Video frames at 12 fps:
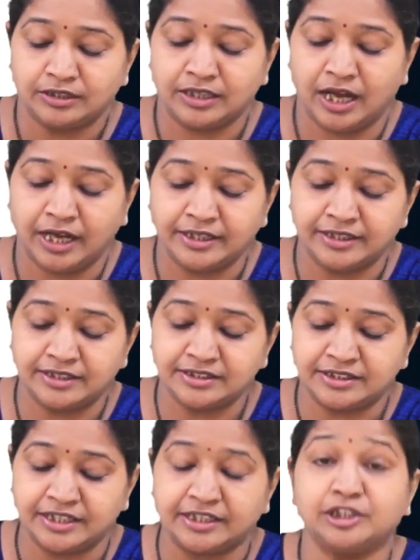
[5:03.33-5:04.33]
The highest
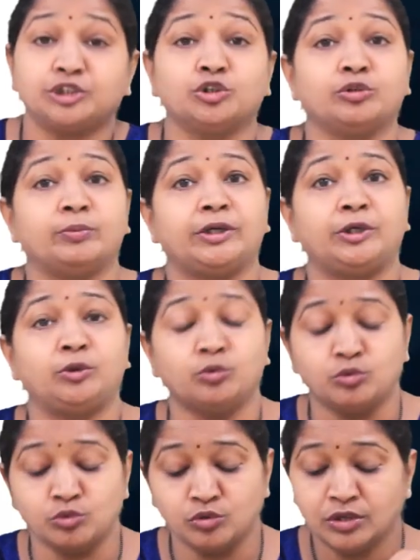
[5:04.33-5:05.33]
degree should be
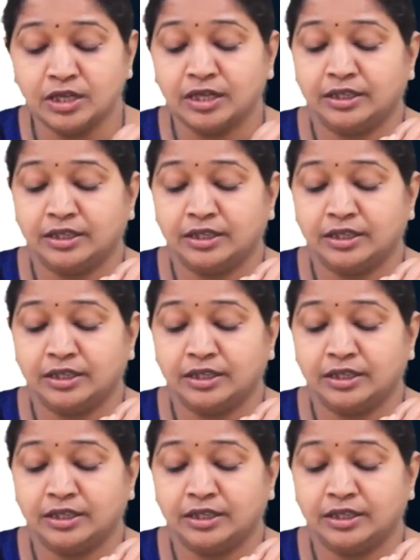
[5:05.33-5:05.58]
2.